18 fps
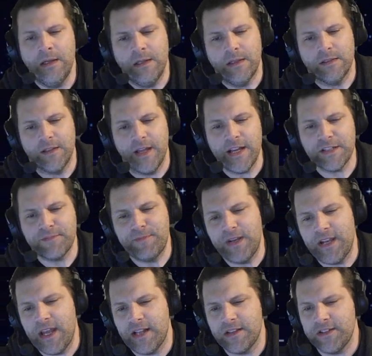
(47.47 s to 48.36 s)
Last
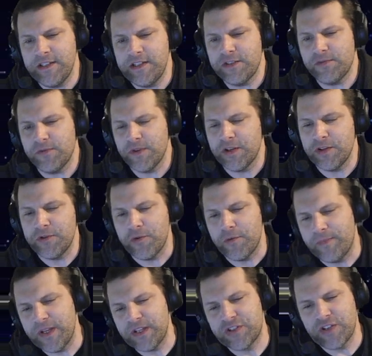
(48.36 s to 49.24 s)
but not least, we're going to do a
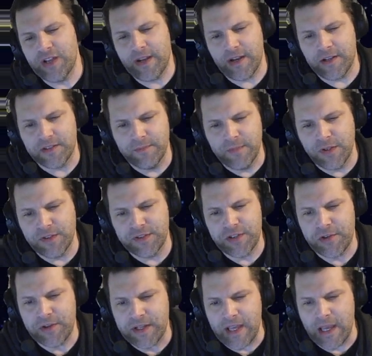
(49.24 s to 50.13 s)
big shout out to
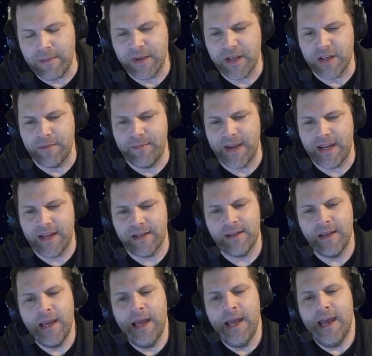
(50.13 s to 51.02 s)
Military Gaming Command.
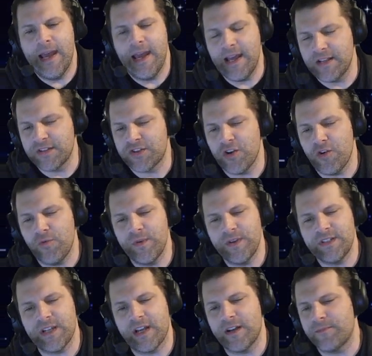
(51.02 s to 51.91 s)
As
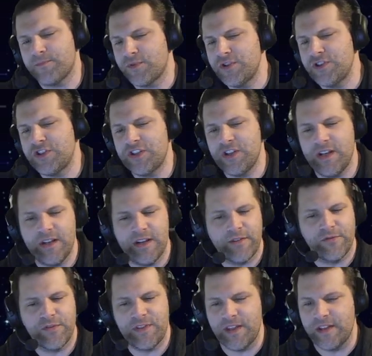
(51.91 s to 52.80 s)
always, I appreciate
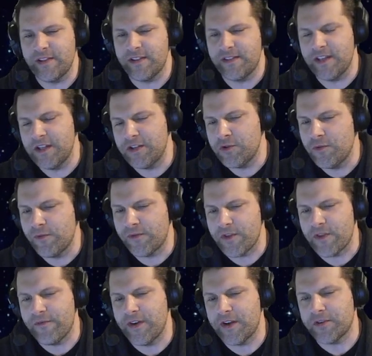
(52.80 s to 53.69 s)
everything that they do for
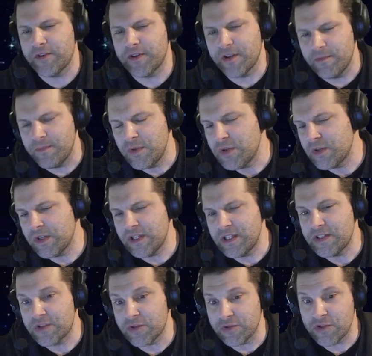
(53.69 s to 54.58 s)
the veteran
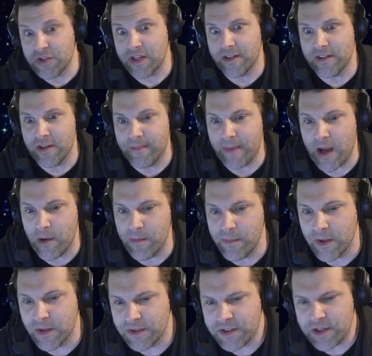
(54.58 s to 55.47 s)
community, so check them out,
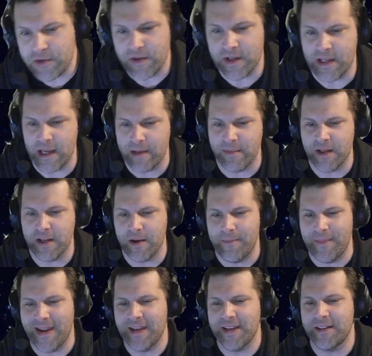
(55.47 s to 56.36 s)

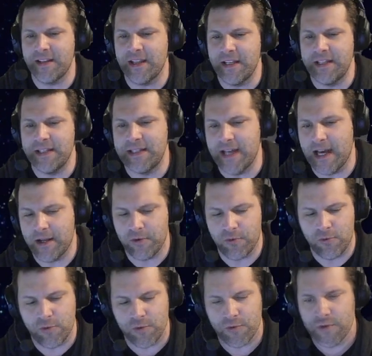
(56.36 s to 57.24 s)

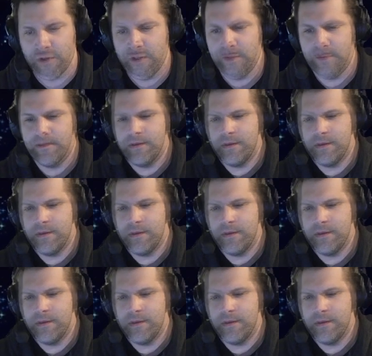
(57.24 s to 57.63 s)
militarygamingcommand.org.